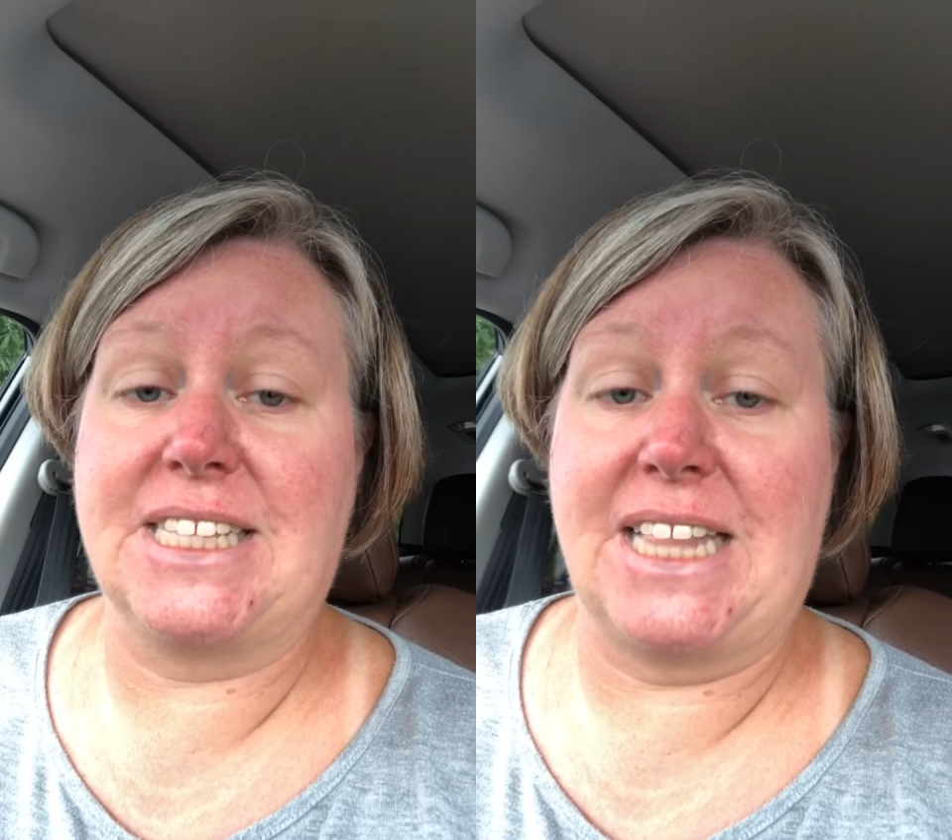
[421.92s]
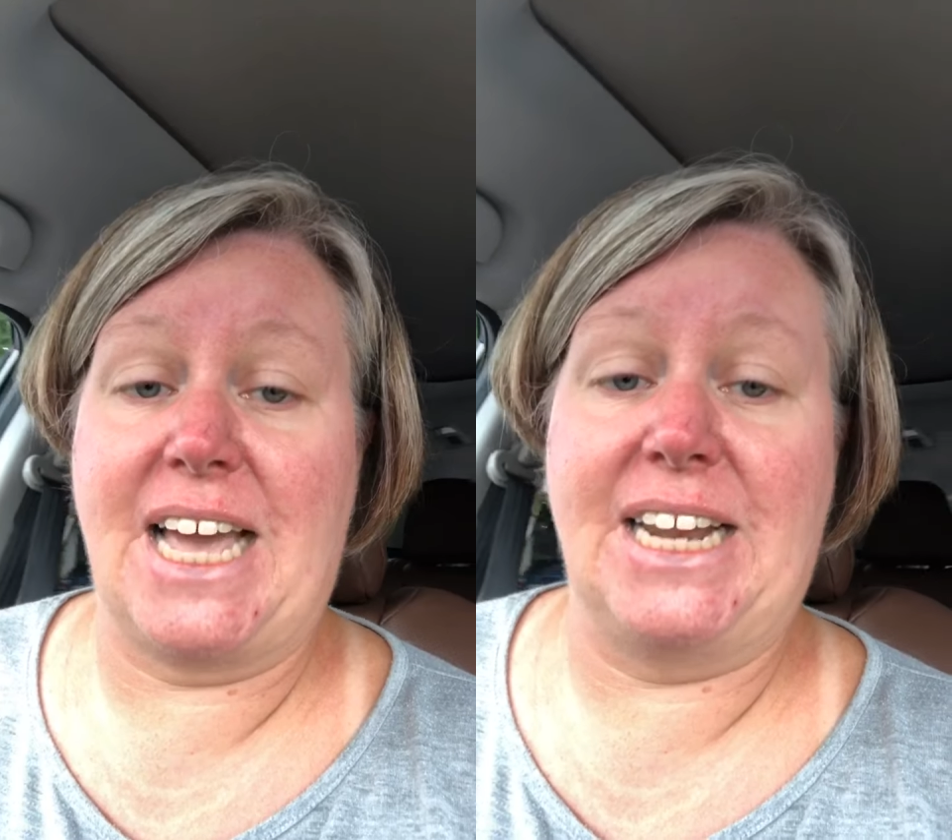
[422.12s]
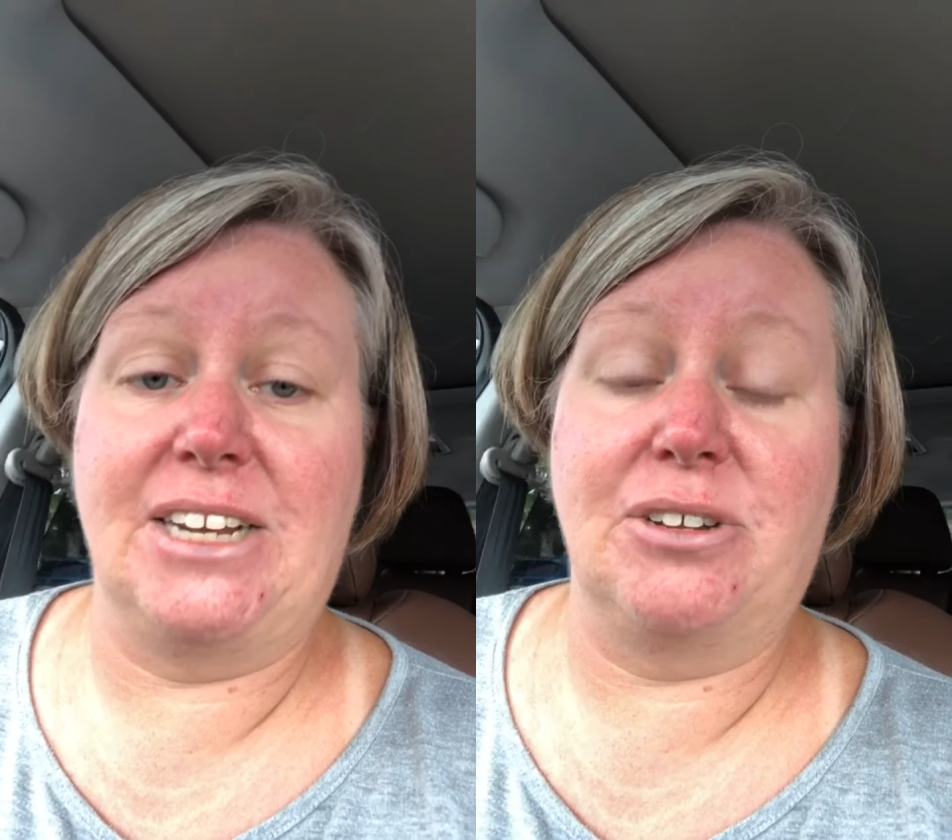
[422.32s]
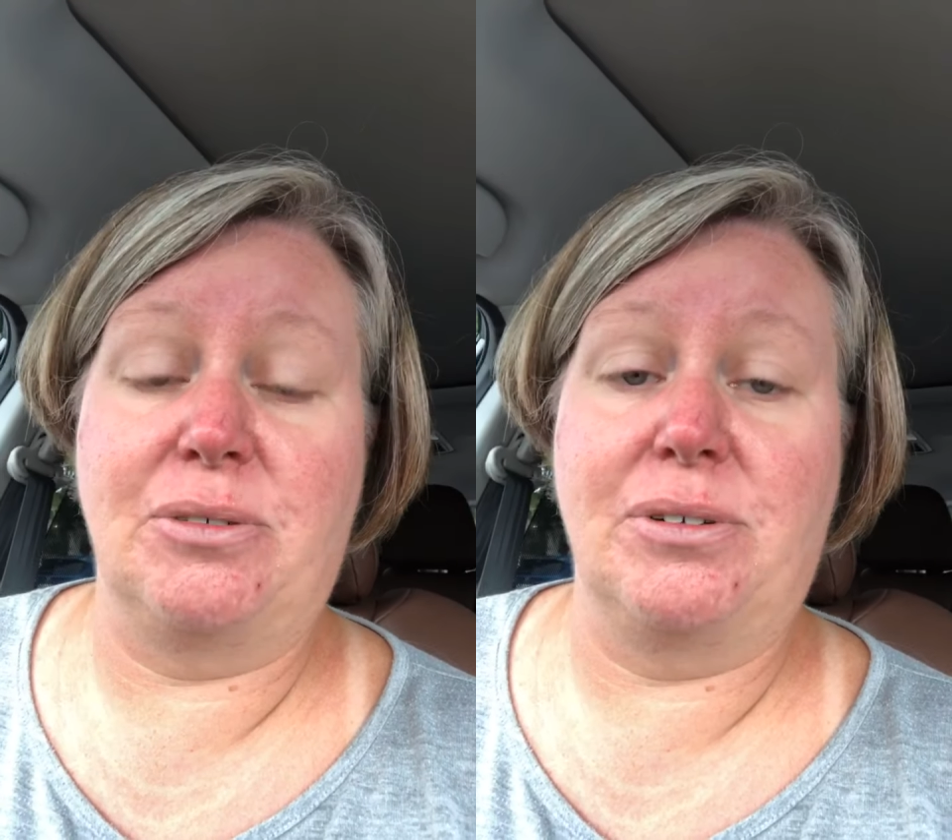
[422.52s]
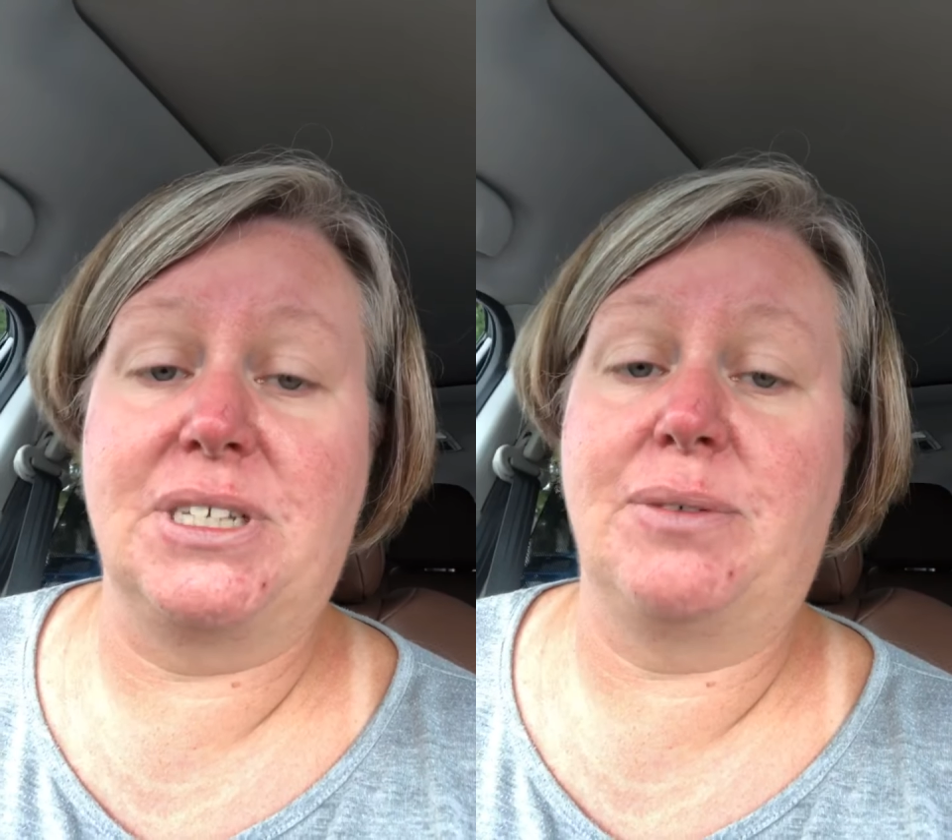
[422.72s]
sliding
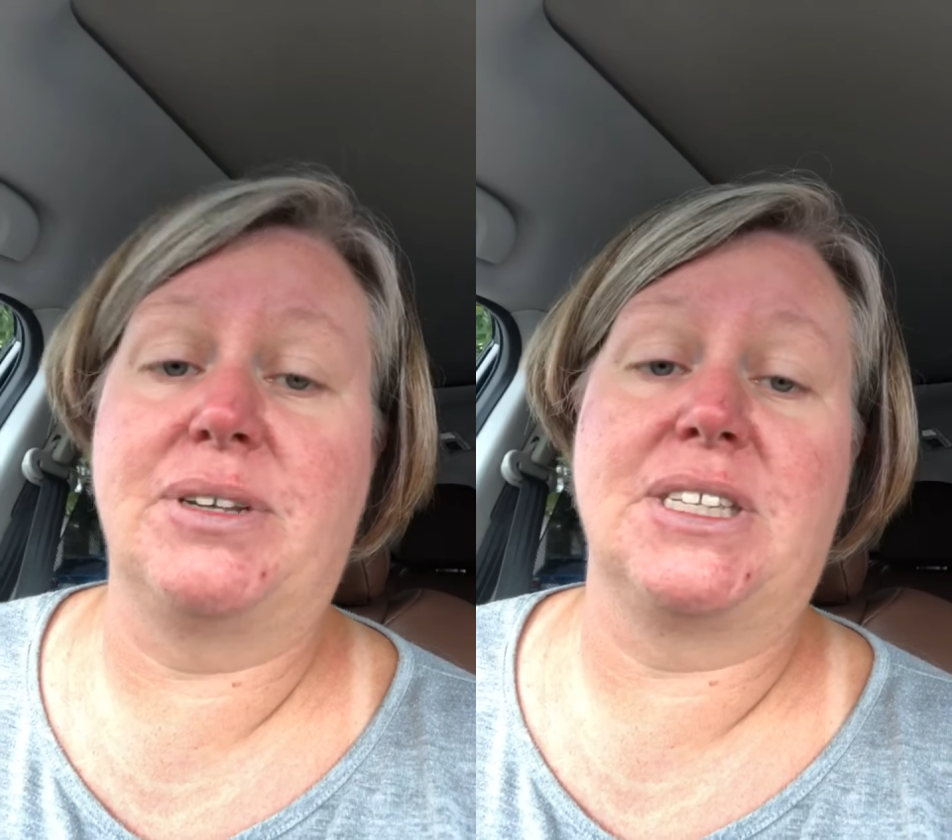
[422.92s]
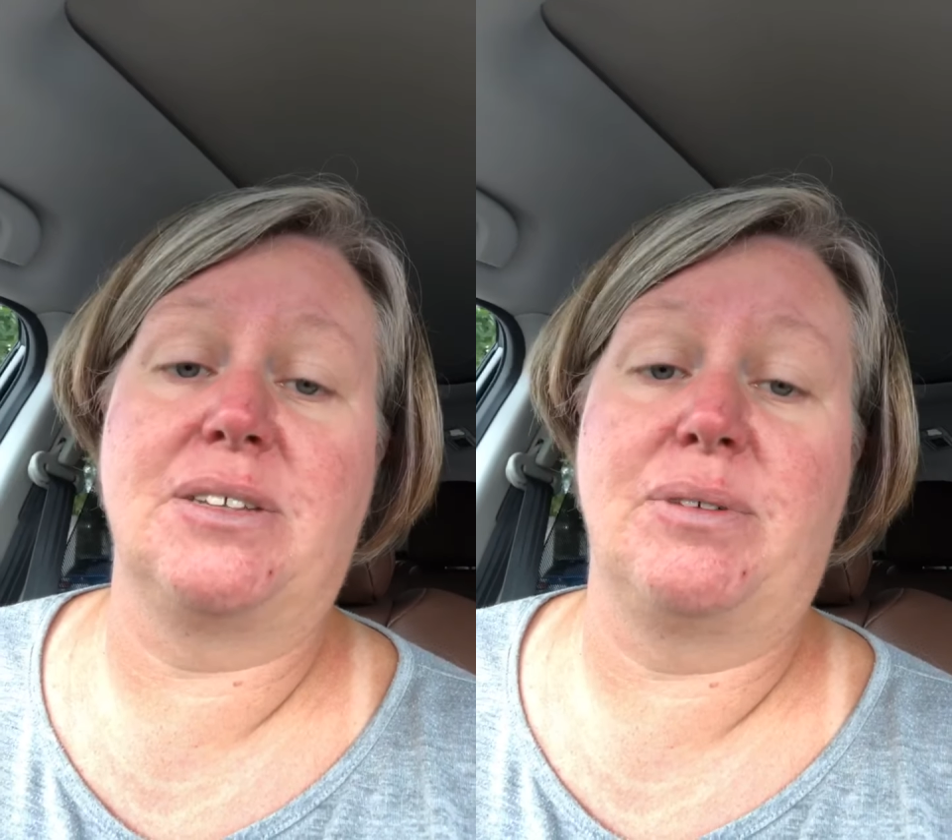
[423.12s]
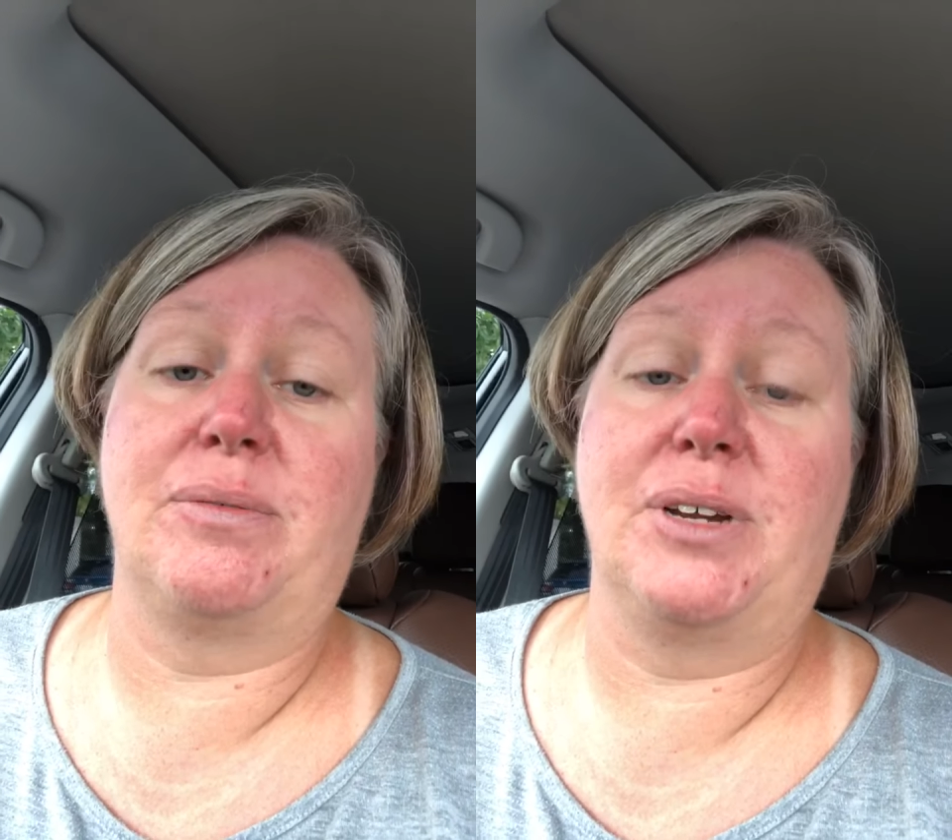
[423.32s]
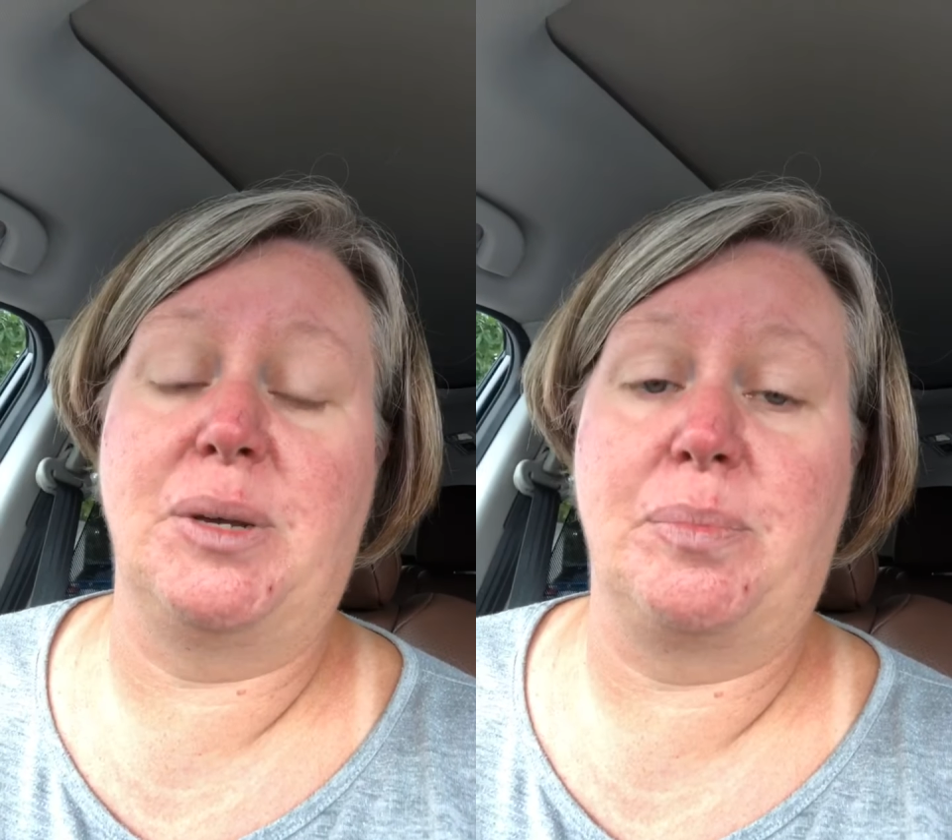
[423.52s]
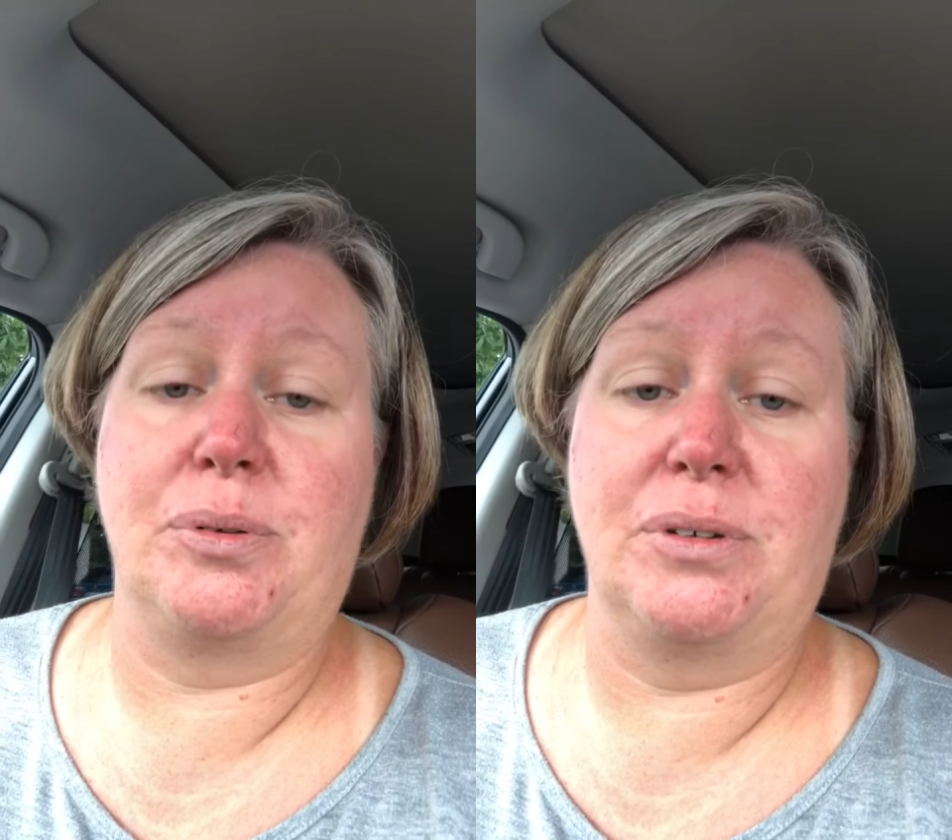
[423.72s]
doors. It wasn't the one where
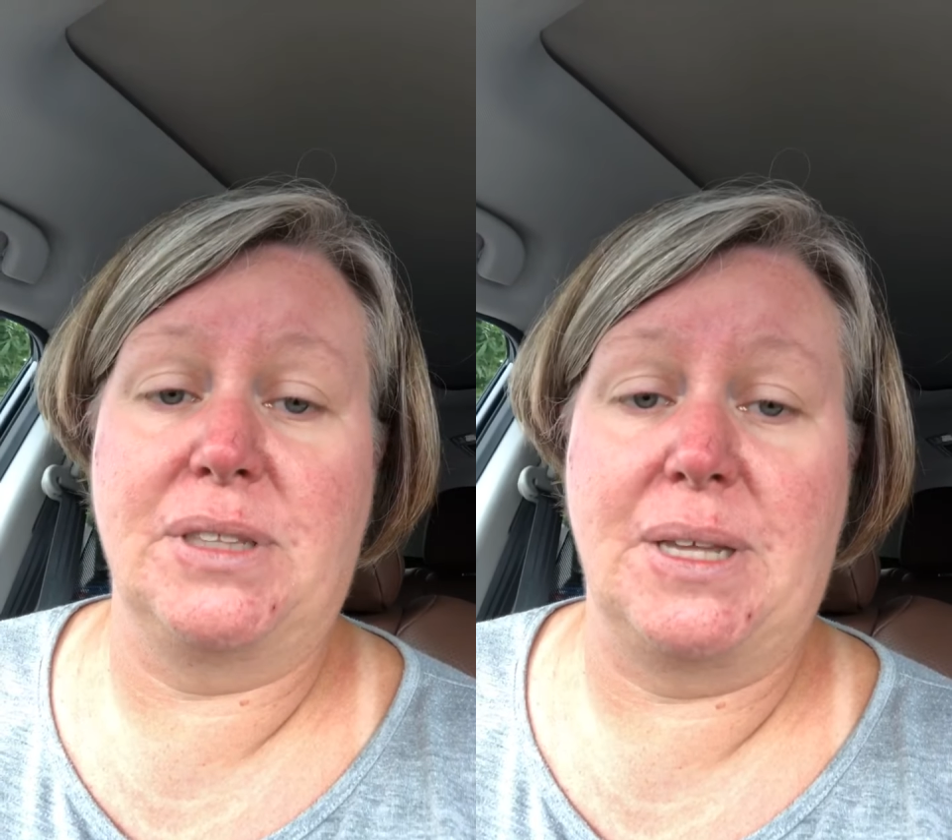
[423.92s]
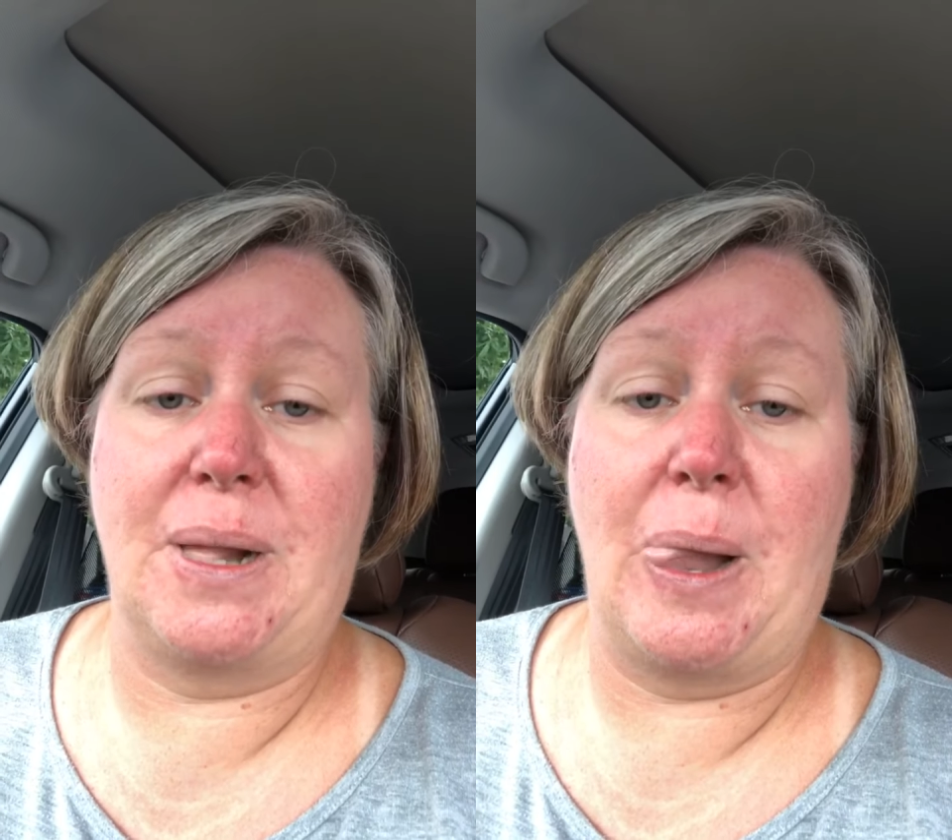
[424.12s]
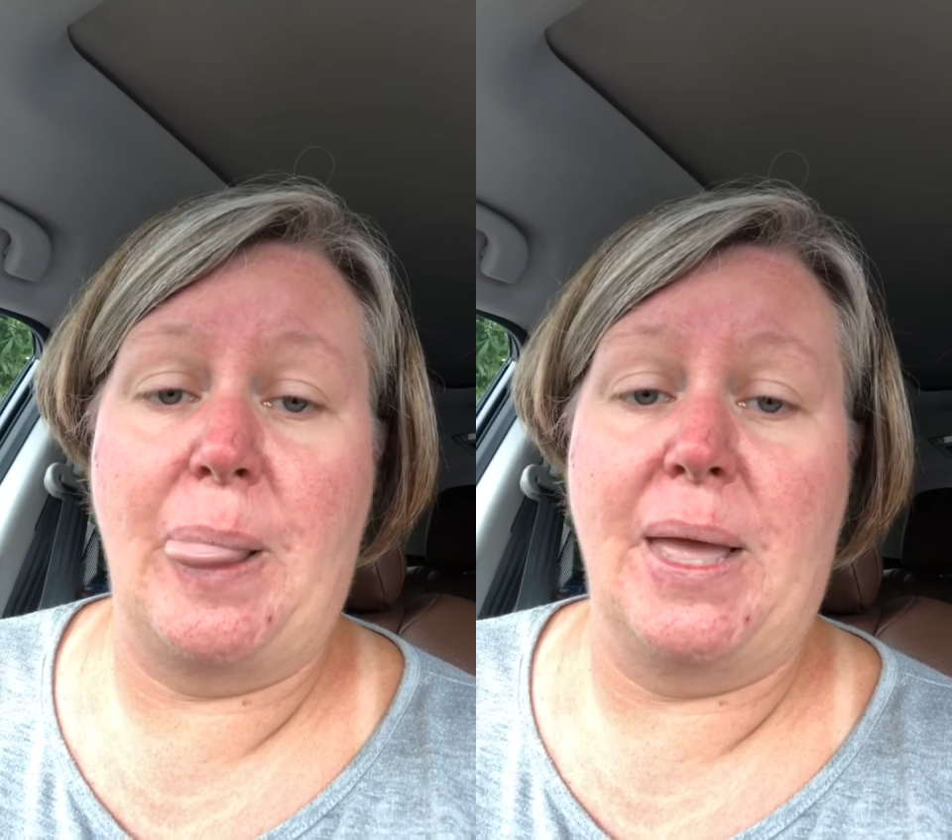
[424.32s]
you pulled the